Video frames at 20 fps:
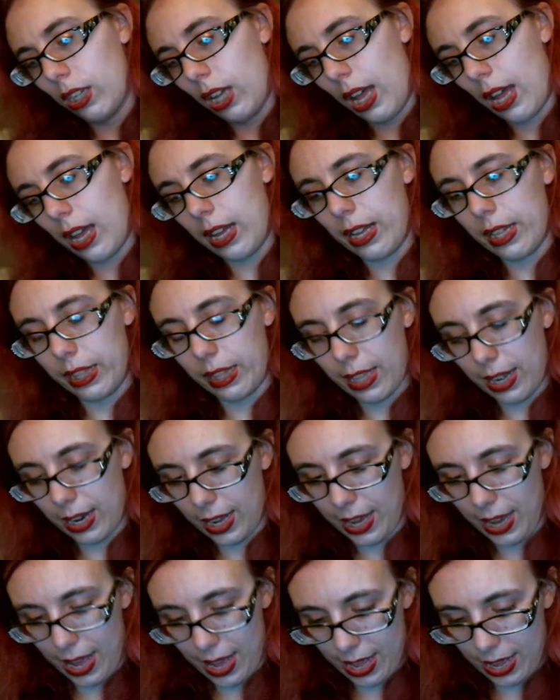Then
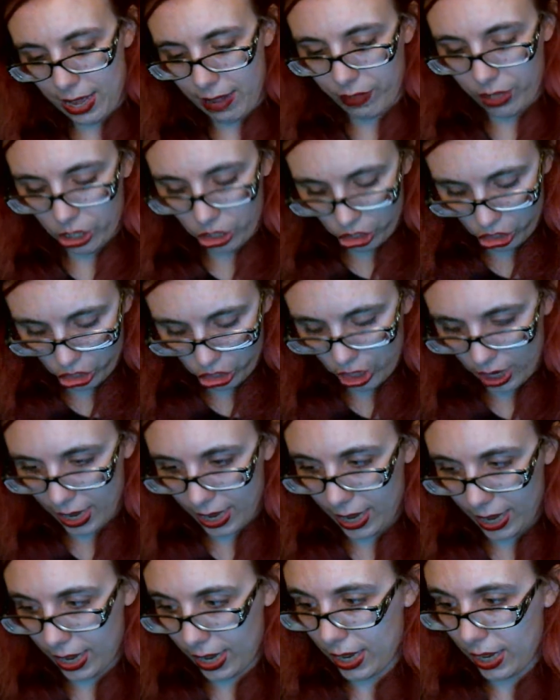I have the
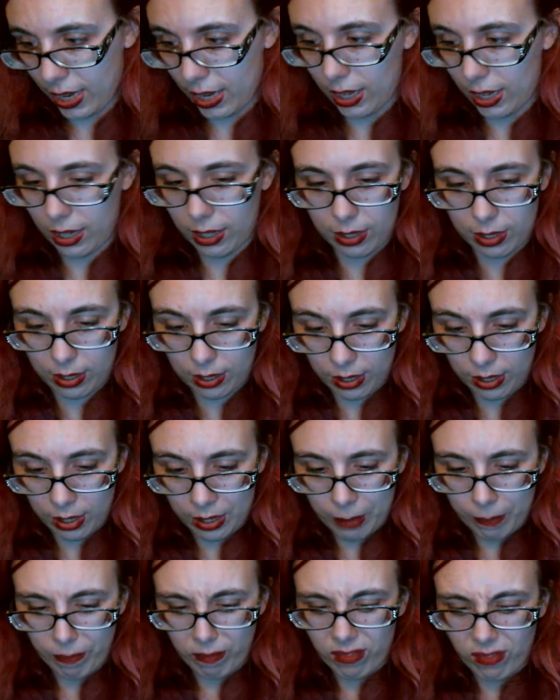shades
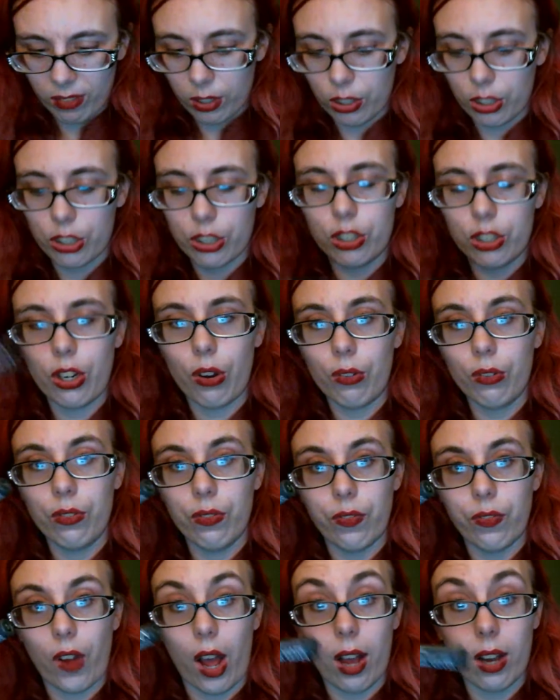Stone
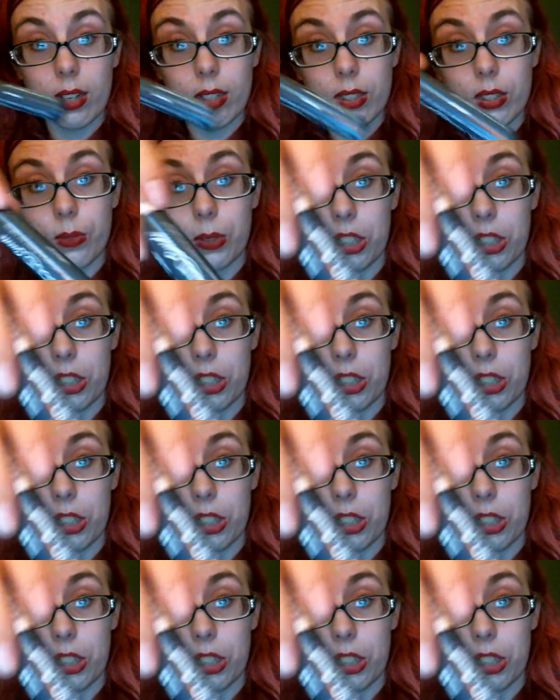Fox,